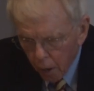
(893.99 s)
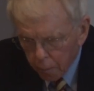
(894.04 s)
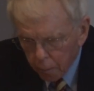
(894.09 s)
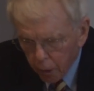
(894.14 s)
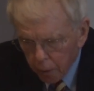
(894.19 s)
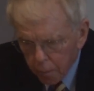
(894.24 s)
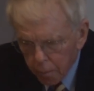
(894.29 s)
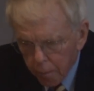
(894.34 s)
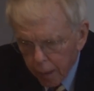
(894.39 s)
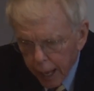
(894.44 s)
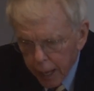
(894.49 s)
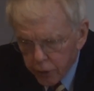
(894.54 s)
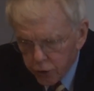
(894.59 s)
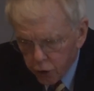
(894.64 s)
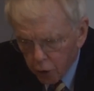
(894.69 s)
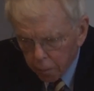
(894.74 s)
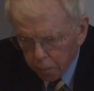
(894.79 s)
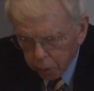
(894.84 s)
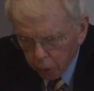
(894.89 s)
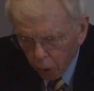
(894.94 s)
but
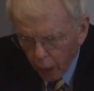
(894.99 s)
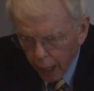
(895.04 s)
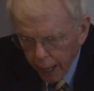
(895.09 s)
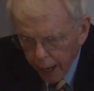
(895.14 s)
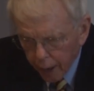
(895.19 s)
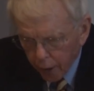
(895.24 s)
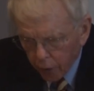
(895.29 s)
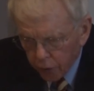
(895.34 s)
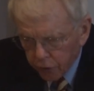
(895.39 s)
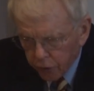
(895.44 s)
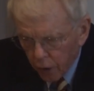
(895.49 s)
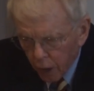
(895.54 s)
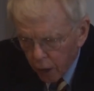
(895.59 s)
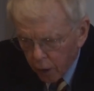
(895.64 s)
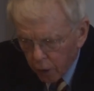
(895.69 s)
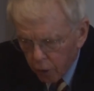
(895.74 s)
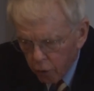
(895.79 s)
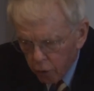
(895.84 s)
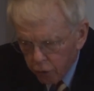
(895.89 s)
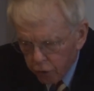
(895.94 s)
major players
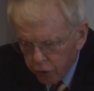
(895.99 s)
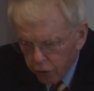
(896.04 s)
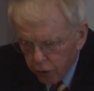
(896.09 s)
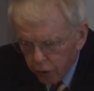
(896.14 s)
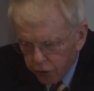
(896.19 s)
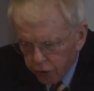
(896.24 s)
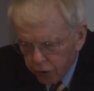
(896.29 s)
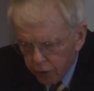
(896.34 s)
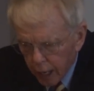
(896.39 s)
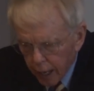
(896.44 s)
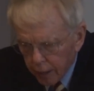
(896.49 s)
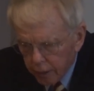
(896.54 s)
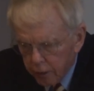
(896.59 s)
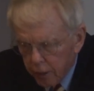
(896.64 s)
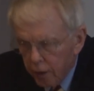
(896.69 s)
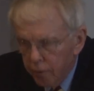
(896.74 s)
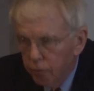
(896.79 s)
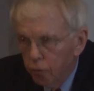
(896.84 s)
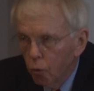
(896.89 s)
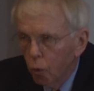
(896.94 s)
whose
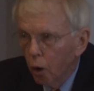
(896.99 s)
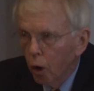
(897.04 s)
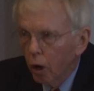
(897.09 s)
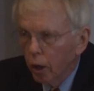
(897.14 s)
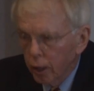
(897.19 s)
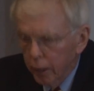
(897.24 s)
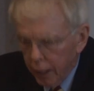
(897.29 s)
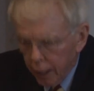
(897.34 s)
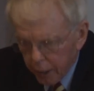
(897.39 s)
distinctive work